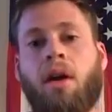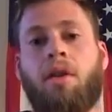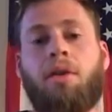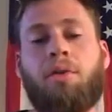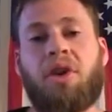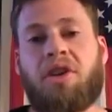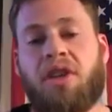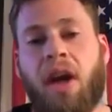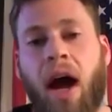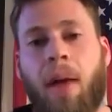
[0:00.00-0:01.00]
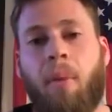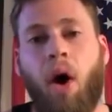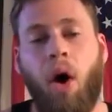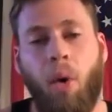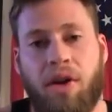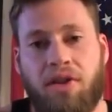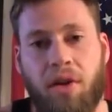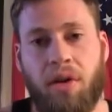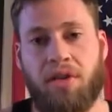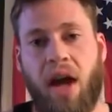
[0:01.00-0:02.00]
The reason I'm always
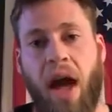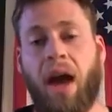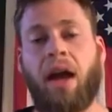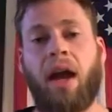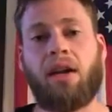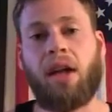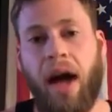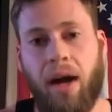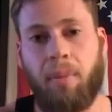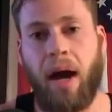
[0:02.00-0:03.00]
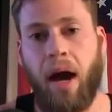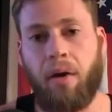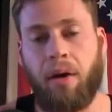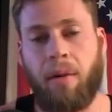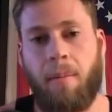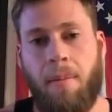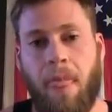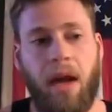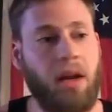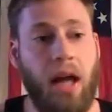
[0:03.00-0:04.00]
under attack and lied about,
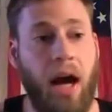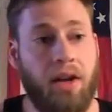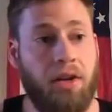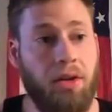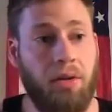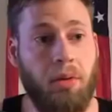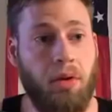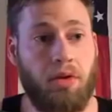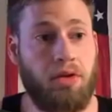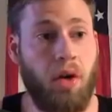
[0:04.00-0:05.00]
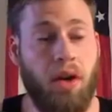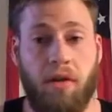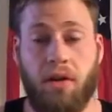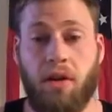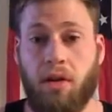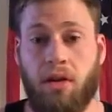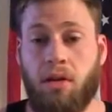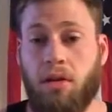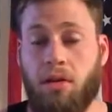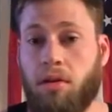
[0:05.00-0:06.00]
and a lot of you don't even,
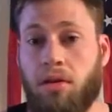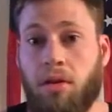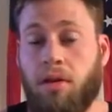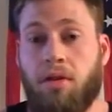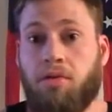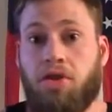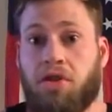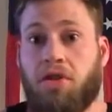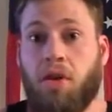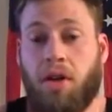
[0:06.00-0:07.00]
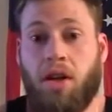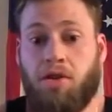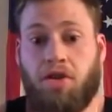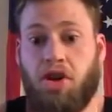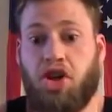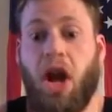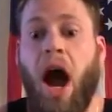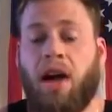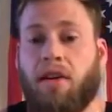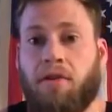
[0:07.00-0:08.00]
you just don't get it. You're just
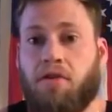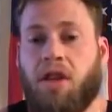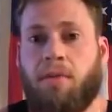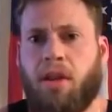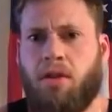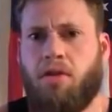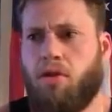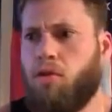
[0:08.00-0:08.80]
shocked if you see me in the news.